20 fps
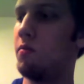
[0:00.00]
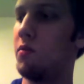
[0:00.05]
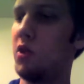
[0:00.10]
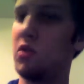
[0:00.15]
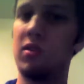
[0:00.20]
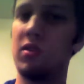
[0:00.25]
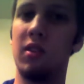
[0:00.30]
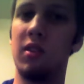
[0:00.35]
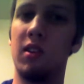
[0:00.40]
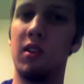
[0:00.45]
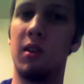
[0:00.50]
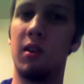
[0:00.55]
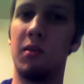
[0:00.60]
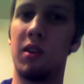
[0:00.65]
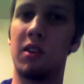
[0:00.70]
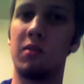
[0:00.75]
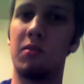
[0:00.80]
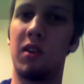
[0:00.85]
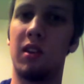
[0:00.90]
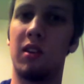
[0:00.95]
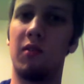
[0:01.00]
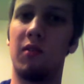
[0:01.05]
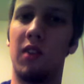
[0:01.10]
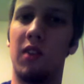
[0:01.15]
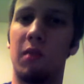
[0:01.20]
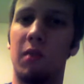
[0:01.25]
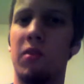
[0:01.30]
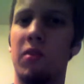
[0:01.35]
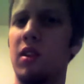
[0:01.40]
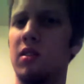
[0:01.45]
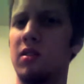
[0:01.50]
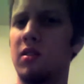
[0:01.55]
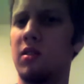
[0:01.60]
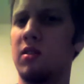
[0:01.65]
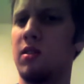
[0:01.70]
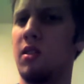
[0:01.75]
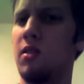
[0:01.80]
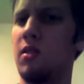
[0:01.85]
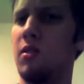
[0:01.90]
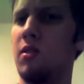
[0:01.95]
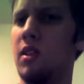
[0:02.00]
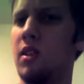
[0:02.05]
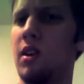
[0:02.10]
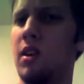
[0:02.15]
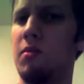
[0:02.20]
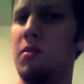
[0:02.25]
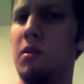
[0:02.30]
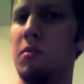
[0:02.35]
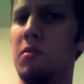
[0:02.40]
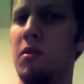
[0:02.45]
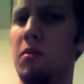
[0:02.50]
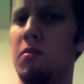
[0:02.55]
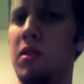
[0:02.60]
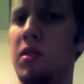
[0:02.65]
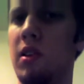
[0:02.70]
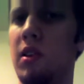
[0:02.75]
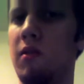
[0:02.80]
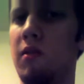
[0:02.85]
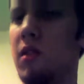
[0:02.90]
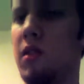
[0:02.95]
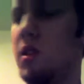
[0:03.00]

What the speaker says: mostly I'm expecting vampires because I know a lot of people play